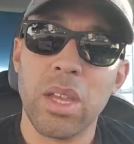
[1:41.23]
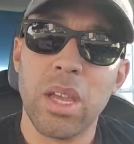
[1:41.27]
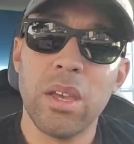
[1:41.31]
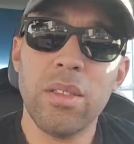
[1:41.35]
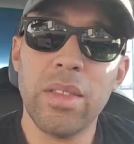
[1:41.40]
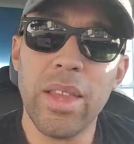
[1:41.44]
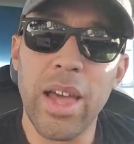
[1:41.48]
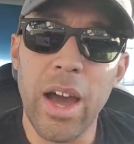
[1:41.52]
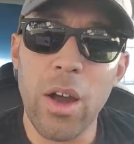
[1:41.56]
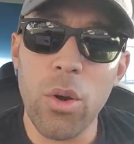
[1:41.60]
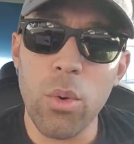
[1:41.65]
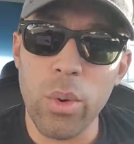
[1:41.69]

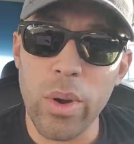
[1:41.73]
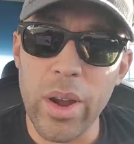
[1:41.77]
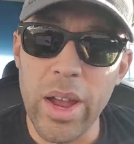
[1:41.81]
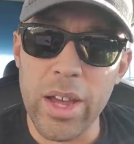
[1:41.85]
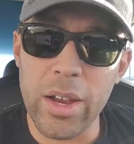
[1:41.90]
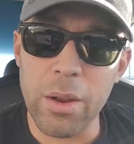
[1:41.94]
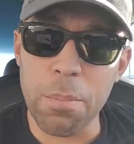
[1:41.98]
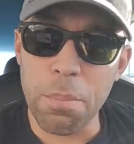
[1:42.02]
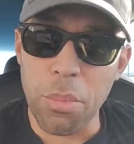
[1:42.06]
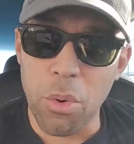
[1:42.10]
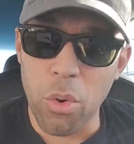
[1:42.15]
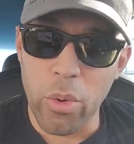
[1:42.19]
Now we're
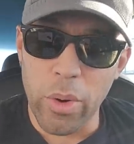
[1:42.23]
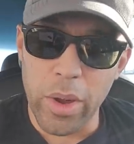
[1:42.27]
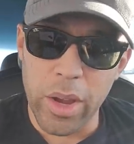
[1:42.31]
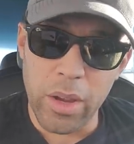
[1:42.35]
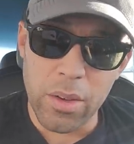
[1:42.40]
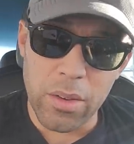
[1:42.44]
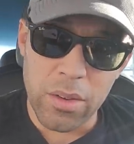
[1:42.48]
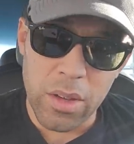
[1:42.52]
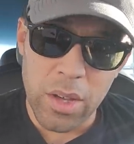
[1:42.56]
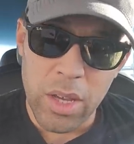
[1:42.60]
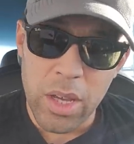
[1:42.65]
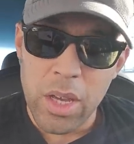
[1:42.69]
at a
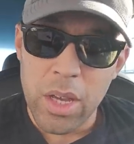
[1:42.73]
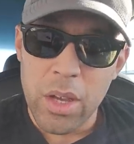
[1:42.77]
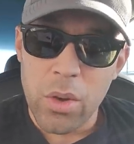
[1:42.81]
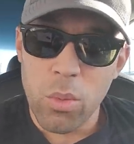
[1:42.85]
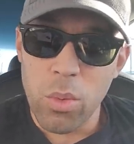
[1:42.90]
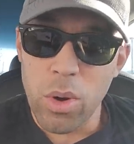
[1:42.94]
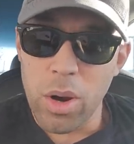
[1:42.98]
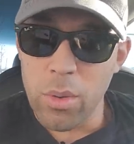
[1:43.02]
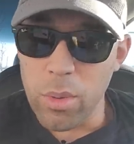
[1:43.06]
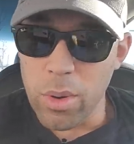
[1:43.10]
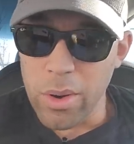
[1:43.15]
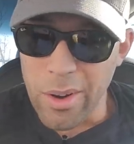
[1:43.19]
point
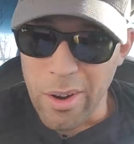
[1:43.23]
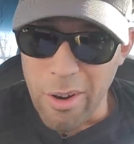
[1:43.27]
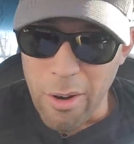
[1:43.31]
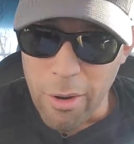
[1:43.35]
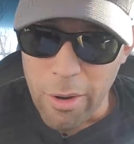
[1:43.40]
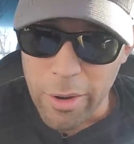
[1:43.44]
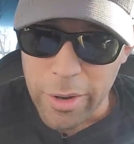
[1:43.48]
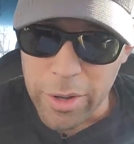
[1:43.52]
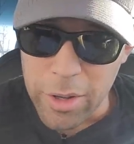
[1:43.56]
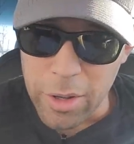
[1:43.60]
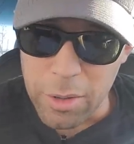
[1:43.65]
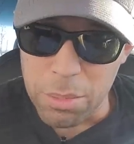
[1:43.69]
where we're
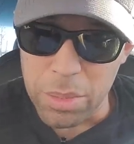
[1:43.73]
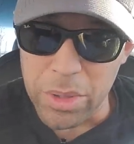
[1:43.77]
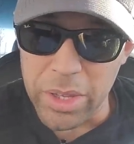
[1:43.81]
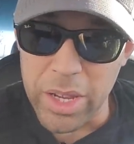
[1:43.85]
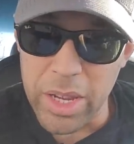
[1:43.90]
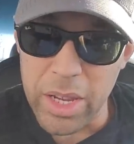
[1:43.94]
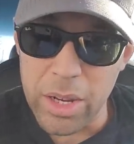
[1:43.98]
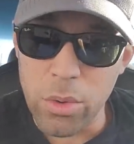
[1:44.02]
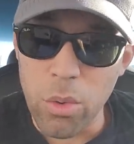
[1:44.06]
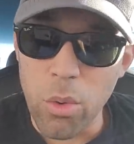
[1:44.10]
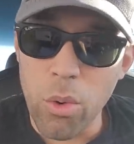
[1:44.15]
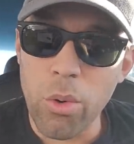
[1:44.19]

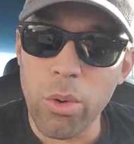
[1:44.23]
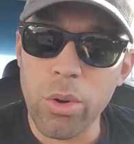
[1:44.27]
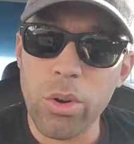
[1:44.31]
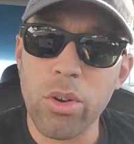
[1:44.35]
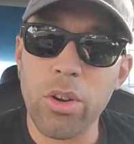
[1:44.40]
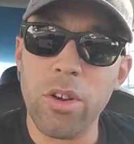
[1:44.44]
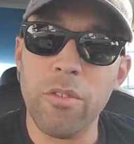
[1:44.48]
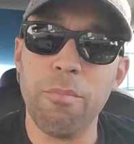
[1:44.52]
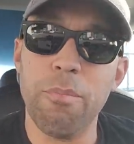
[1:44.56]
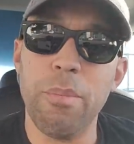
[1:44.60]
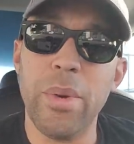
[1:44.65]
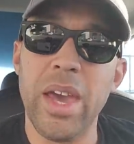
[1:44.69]
arguably an
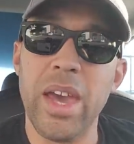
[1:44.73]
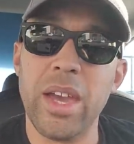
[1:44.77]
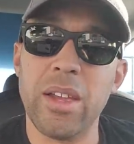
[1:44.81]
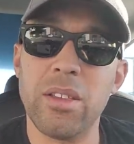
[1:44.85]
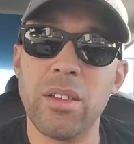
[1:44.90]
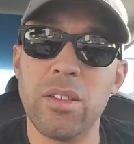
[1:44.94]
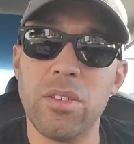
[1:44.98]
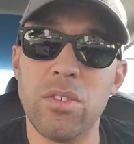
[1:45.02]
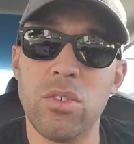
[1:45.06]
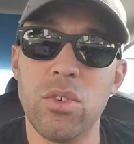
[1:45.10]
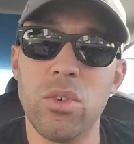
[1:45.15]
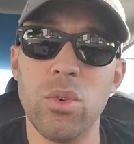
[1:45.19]
order of
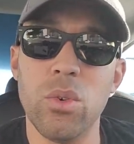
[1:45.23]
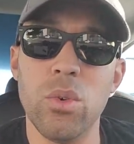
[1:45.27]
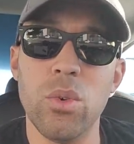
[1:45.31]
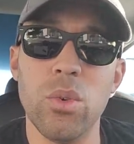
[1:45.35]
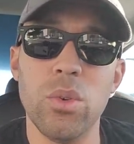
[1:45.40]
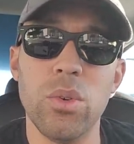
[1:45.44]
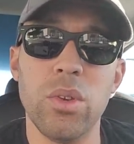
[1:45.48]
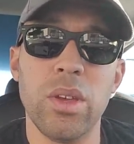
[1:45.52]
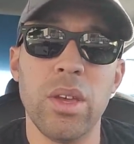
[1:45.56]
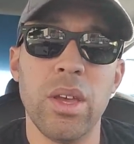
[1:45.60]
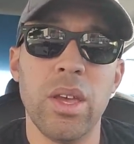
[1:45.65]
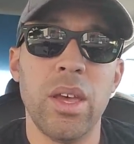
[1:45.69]

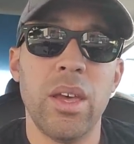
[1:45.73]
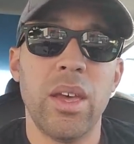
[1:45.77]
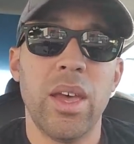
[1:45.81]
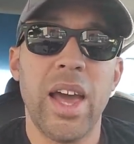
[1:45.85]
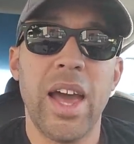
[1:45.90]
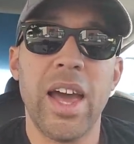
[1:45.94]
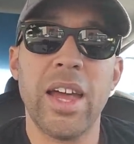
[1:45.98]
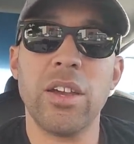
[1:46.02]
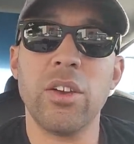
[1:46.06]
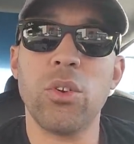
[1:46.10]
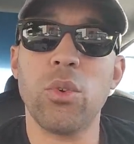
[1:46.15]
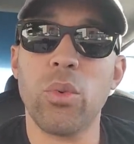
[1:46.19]
magnitude
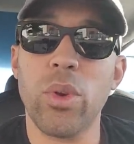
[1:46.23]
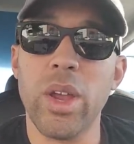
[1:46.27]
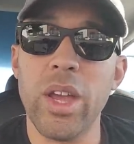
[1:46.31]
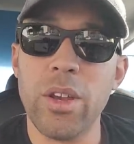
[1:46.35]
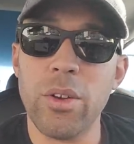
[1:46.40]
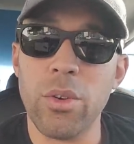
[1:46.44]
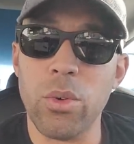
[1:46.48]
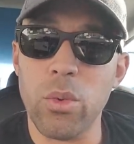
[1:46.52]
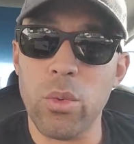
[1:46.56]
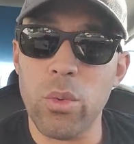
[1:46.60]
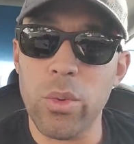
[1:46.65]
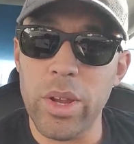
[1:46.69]
at
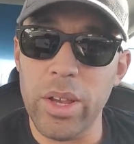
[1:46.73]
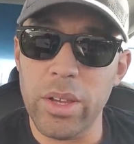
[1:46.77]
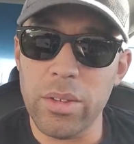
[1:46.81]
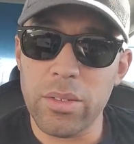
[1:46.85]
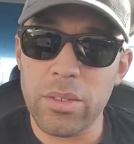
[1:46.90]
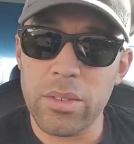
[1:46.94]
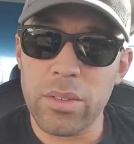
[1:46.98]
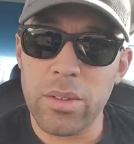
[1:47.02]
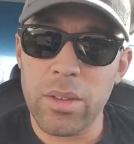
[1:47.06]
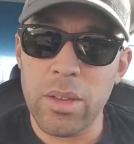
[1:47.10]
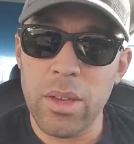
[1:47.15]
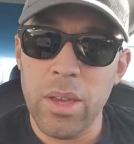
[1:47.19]
greater
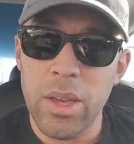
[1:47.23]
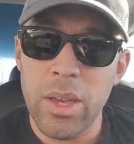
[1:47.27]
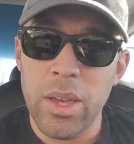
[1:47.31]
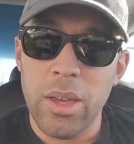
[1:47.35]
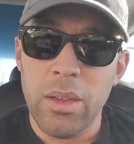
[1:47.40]
risk